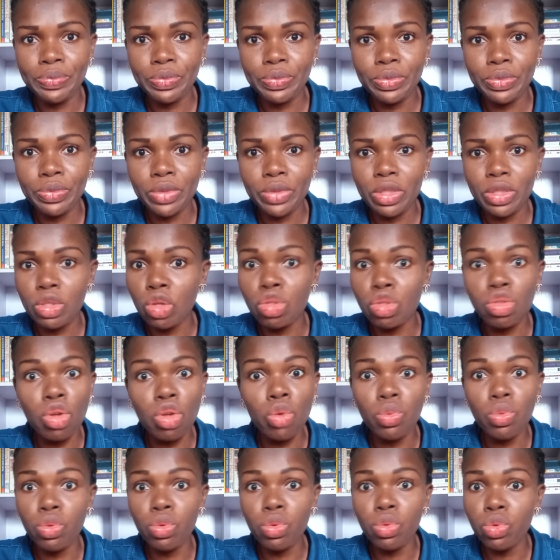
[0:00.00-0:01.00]
does not
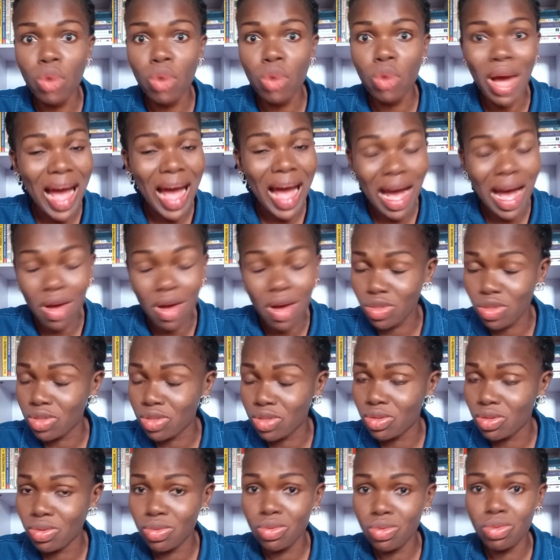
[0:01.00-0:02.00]
rule
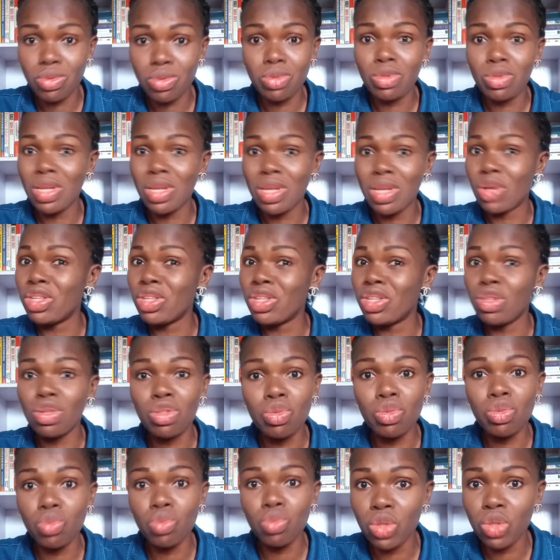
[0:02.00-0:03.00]
out it
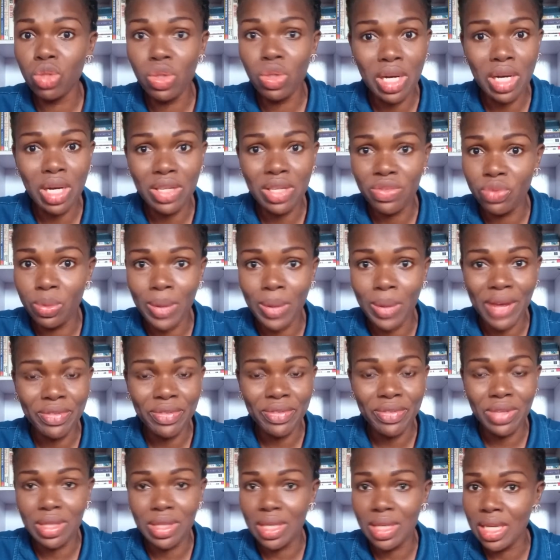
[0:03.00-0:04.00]
doesn't rule you out from
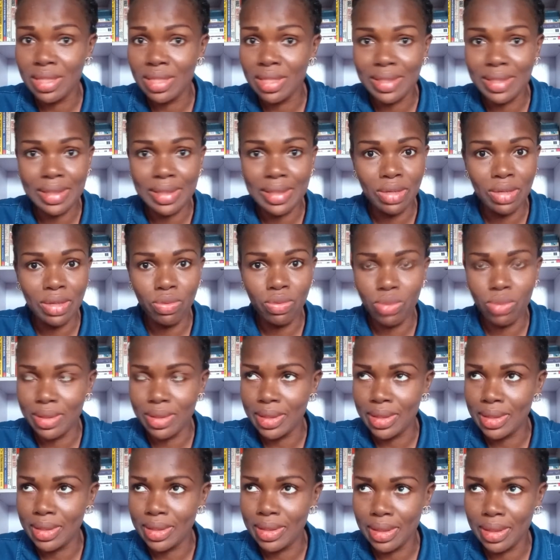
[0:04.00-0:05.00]
having insulin
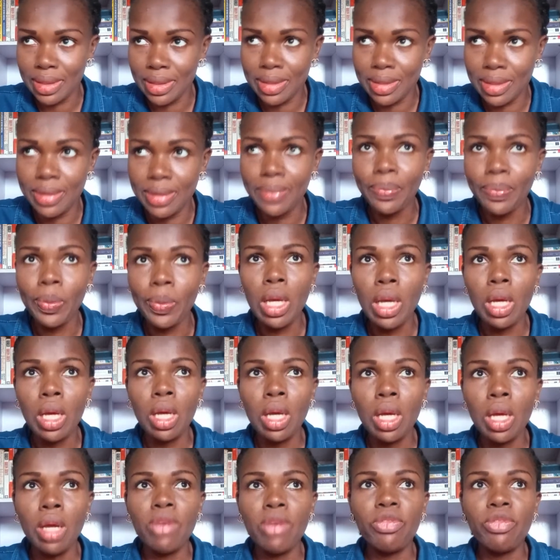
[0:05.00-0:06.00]
resistance.
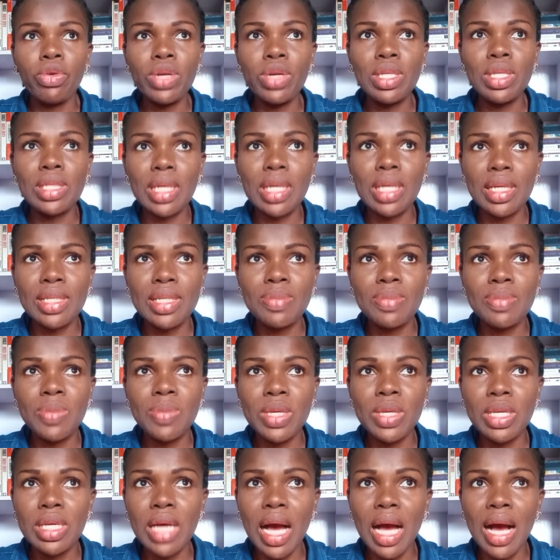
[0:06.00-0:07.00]
For instance,
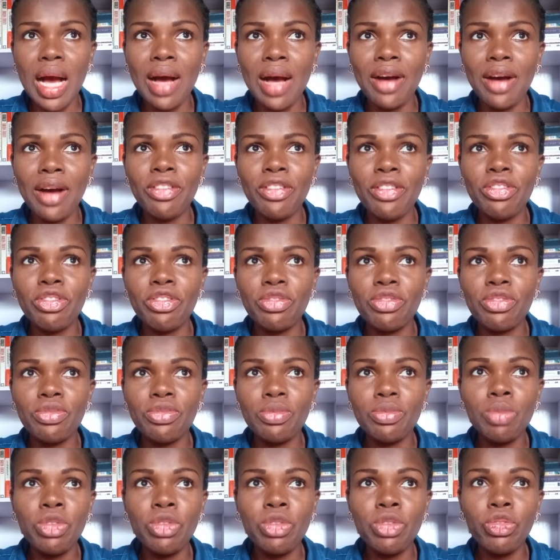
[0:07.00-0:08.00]
me, I've
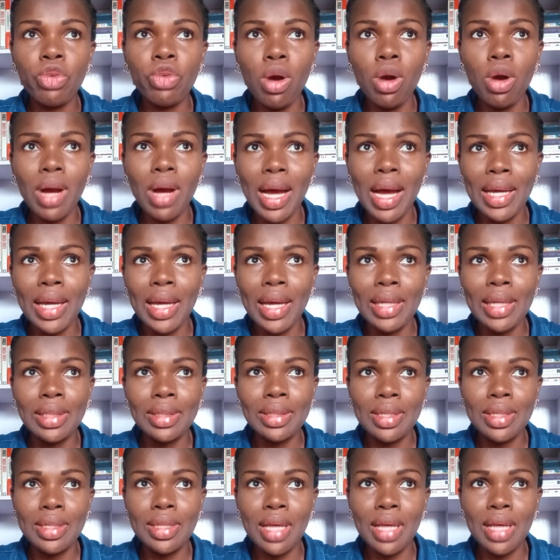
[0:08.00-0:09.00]
before I
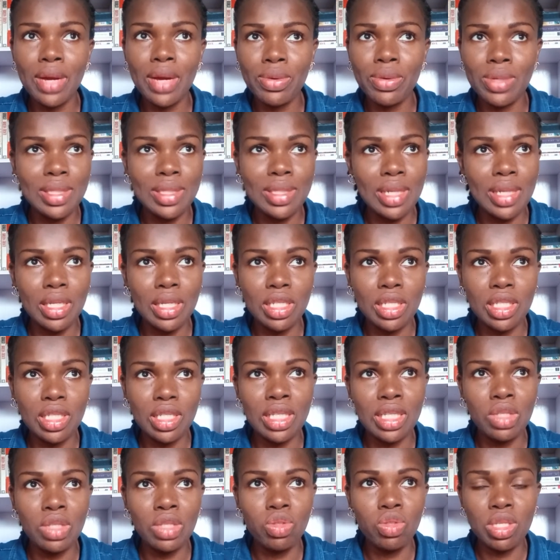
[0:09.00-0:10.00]
did that research
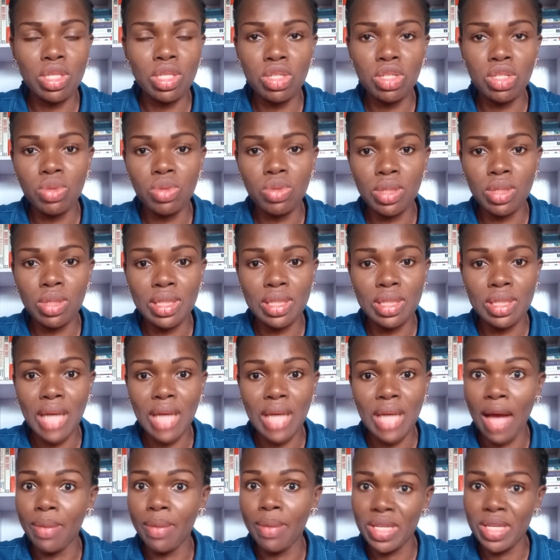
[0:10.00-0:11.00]
in 2020,
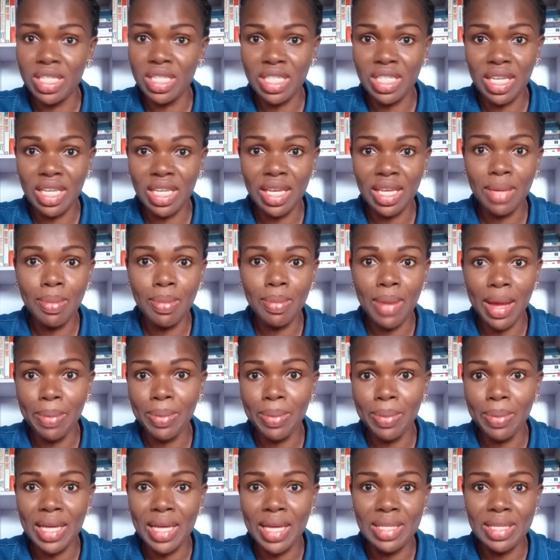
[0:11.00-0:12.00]
I've been checking my
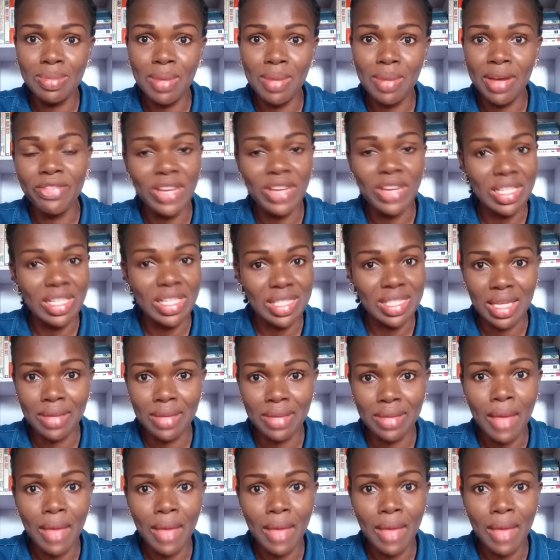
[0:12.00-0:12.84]
fasting